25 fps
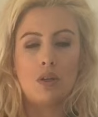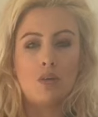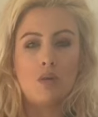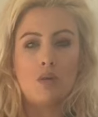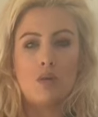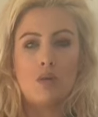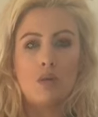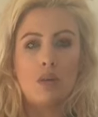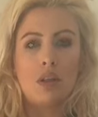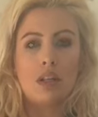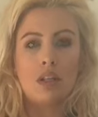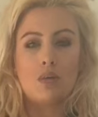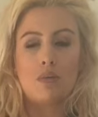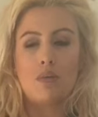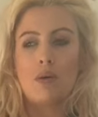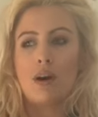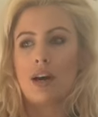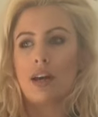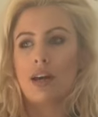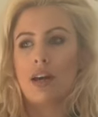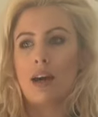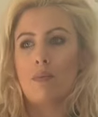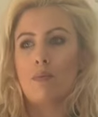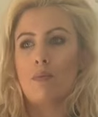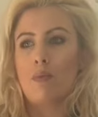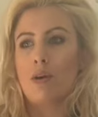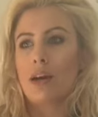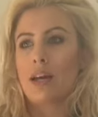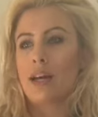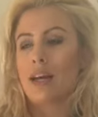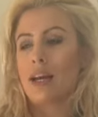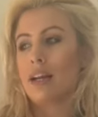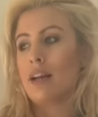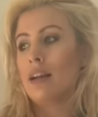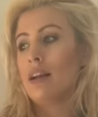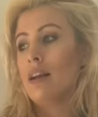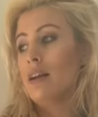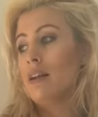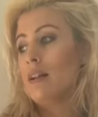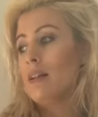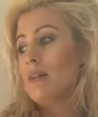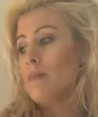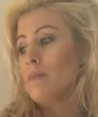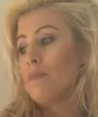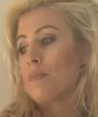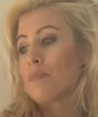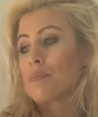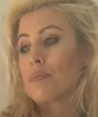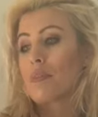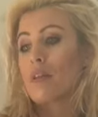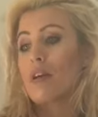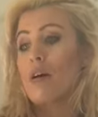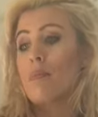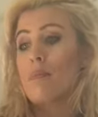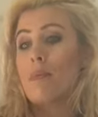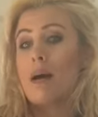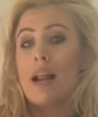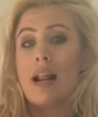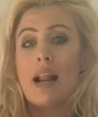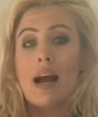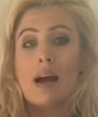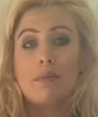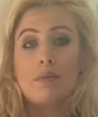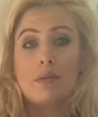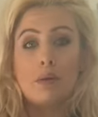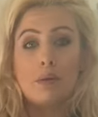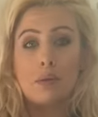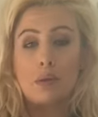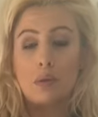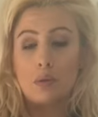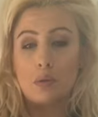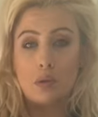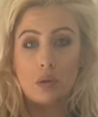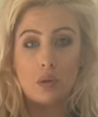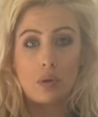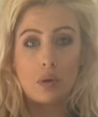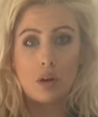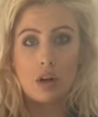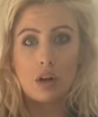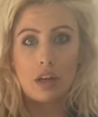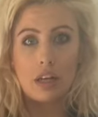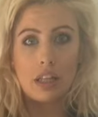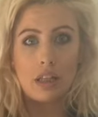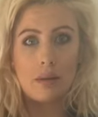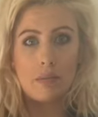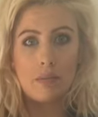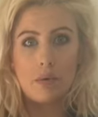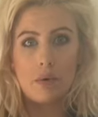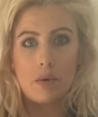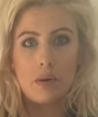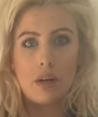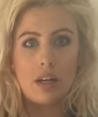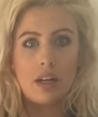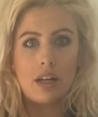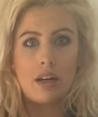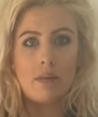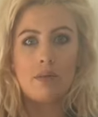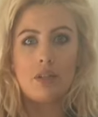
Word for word: doing all this work. I'm working on my laptop till two o'clock in the morning.